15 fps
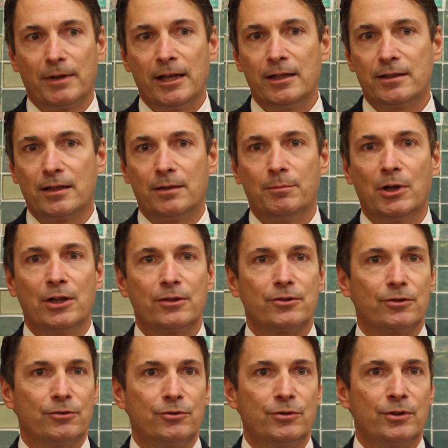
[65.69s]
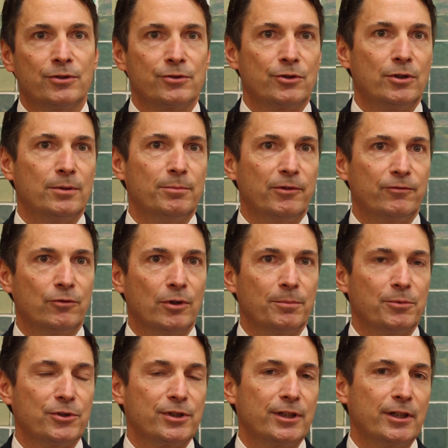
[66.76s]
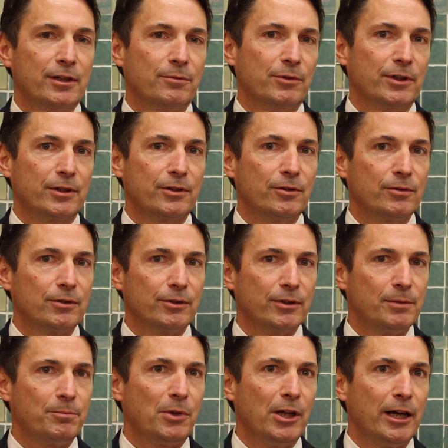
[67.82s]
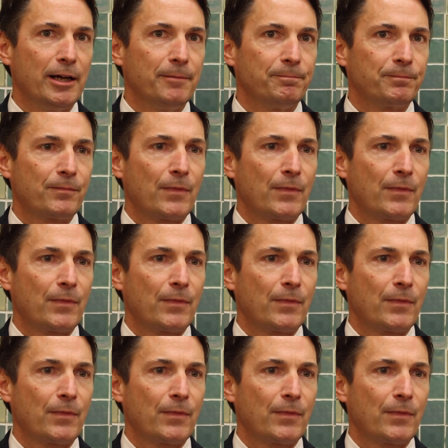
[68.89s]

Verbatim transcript: 18 months or 2 years old before proceeding with a cochlear implant?